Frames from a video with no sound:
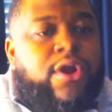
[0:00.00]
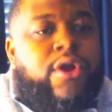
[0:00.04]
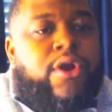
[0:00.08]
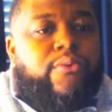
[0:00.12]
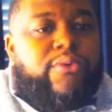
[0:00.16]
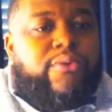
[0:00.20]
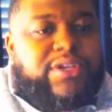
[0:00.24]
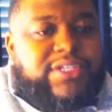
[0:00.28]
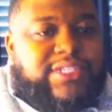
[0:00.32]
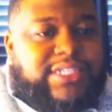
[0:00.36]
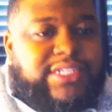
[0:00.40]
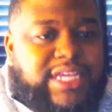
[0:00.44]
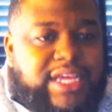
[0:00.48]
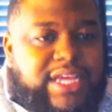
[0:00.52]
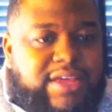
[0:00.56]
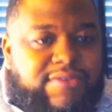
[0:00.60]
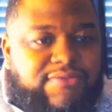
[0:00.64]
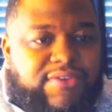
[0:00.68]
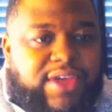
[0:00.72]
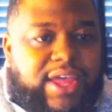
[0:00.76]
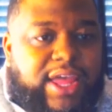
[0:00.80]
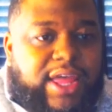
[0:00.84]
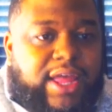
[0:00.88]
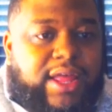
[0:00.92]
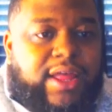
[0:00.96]

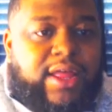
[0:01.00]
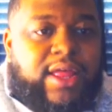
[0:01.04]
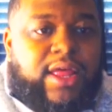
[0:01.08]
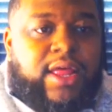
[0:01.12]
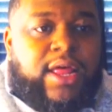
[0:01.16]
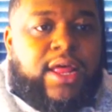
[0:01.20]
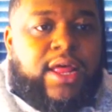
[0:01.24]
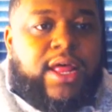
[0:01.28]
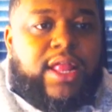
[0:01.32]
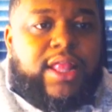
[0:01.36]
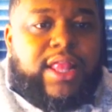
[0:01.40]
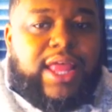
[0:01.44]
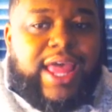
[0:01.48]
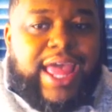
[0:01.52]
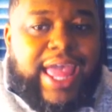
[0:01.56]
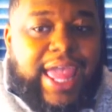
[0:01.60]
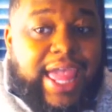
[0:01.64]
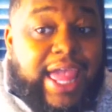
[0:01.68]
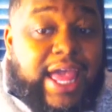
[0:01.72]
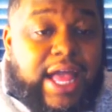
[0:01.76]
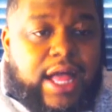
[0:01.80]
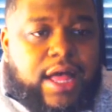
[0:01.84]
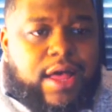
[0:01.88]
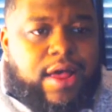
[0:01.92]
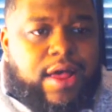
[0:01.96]
receiving the
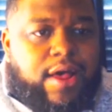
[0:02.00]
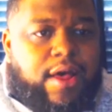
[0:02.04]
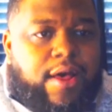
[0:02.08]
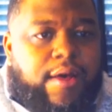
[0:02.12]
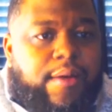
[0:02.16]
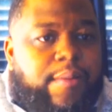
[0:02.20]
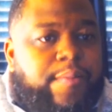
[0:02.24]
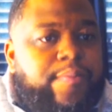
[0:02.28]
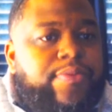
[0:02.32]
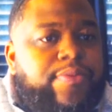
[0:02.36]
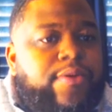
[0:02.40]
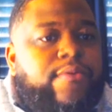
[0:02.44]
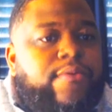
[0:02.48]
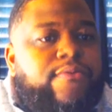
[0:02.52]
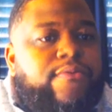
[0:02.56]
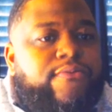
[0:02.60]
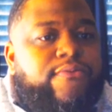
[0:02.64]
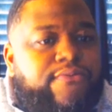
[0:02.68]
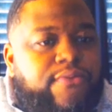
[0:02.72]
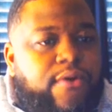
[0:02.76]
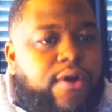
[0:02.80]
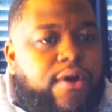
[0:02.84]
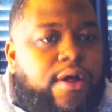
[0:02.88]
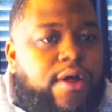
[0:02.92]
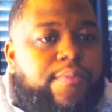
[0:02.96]
income
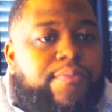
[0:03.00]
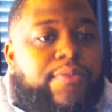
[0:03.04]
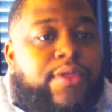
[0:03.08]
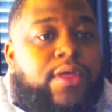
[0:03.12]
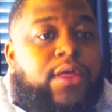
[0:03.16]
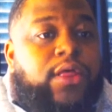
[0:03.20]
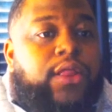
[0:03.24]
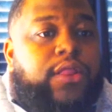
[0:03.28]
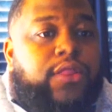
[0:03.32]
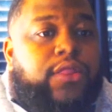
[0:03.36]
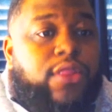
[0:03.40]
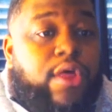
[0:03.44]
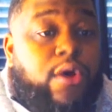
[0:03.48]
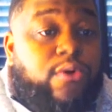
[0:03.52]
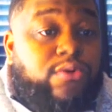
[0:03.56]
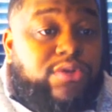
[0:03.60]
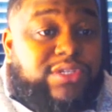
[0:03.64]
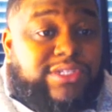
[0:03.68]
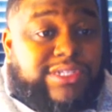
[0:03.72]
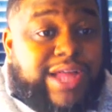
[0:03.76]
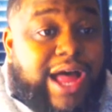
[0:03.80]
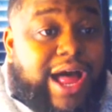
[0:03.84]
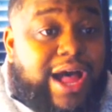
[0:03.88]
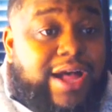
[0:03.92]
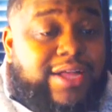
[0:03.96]
from those
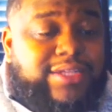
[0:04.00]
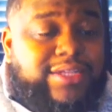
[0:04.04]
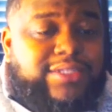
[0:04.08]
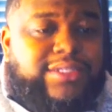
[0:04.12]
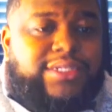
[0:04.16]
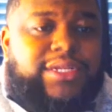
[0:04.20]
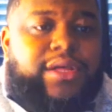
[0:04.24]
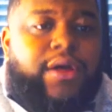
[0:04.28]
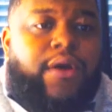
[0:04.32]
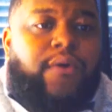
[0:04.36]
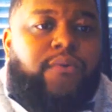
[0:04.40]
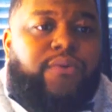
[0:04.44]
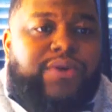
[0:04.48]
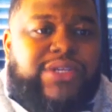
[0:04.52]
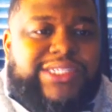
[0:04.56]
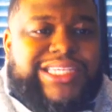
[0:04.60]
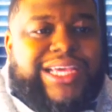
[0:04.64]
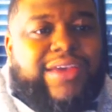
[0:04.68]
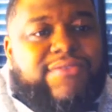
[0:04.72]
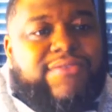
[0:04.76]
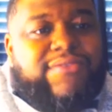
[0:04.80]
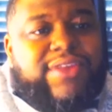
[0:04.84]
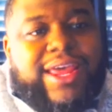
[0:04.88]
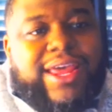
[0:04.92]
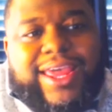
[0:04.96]
stocks,
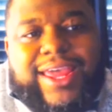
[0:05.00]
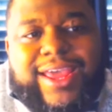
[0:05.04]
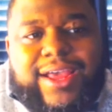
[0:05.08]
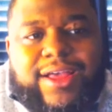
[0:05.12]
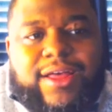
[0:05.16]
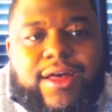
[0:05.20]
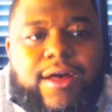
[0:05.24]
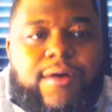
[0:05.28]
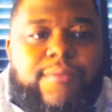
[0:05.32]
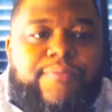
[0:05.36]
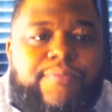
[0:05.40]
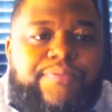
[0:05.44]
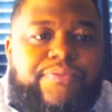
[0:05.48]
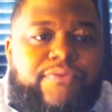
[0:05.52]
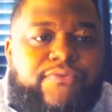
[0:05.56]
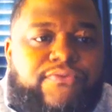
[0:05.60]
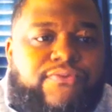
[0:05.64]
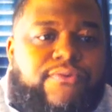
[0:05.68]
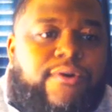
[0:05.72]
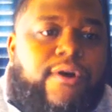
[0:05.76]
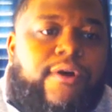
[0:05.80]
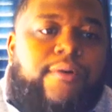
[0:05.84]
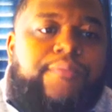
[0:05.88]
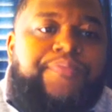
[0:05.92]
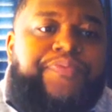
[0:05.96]
receiving the income
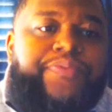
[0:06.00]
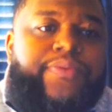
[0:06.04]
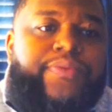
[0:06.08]
from